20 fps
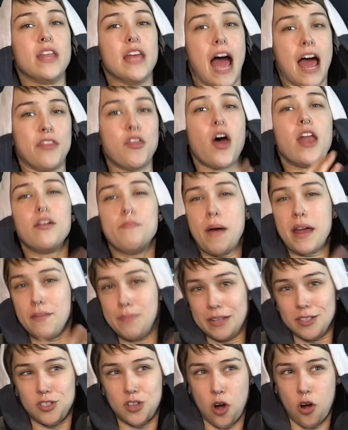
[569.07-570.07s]
I thought it might have
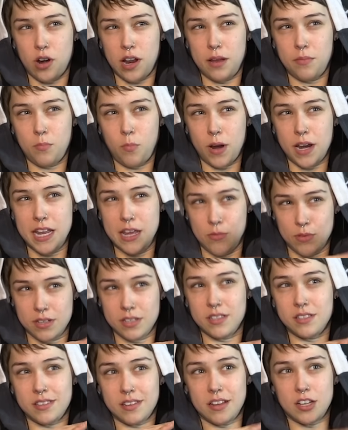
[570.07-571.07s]
been starting when he
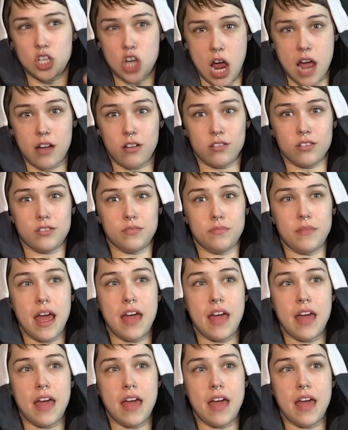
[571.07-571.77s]
was a child,